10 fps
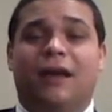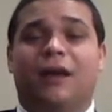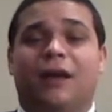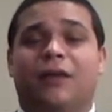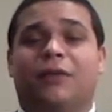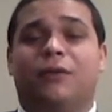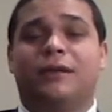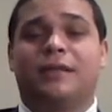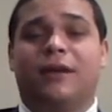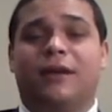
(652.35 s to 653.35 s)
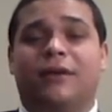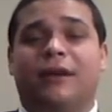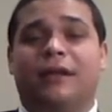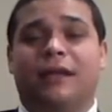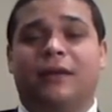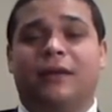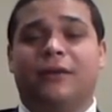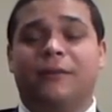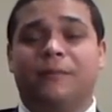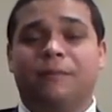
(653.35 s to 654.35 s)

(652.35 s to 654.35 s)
an authoritarian leader